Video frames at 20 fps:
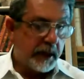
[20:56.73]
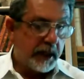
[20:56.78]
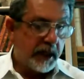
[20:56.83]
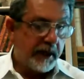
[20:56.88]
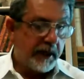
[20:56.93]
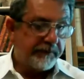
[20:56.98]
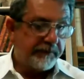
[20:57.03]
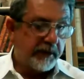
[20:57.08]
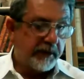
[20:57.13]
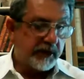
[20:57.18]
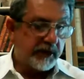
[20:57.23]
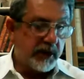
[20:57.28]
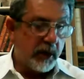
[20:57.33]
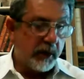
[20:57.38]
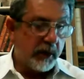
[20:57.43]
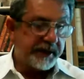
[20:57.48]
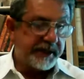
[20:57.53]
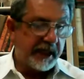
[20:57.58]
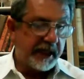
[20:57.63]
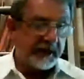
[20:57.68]
If there's no
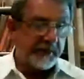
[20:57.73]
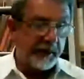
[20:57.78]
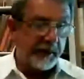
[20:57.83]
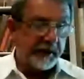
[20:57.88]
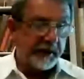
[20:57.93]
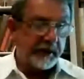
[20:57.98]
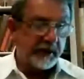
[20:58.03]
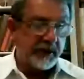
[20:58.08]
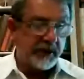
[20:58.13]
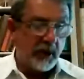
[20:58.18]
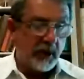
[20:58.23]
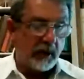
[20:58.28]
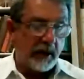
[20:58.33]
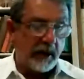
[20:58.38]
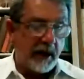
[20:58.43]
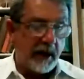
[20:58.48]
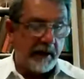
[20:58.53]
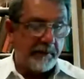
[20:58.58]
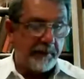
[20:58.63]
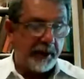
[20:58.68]
assessment, there's no
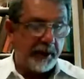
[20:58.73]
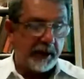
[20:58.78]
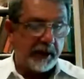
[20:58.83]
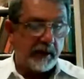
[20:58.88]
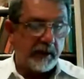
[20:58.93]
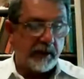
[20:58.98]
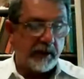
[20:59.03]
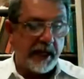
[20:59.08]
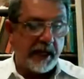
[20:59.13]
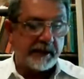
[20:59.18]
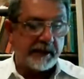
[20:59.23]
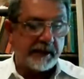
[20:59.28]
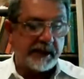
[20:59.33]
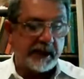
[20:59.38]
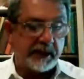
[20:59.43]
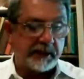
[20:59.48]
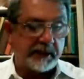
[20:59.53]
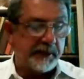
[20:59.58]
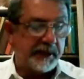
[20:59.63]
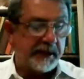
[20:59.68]
liability. Without
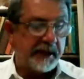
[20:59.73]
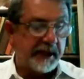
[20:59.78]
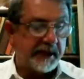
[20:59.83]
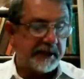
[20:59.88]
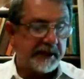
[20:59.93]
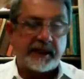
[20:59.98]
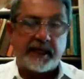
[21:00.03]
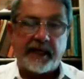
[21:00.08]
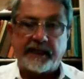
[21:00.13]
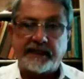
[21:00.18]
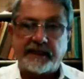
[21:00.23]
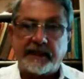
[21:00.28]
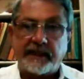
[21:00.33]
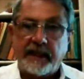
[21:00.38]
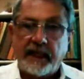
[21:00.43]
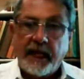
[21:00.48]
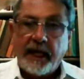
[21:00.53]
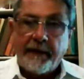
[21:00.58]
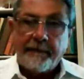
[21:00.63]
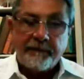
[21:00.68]
assessment, this case
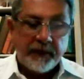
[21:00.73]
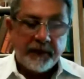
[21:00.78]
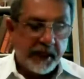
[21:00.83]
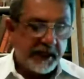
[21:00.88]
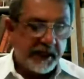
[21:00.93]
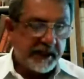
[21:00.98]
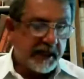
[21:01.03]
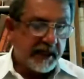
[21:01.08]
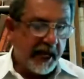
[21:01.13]
is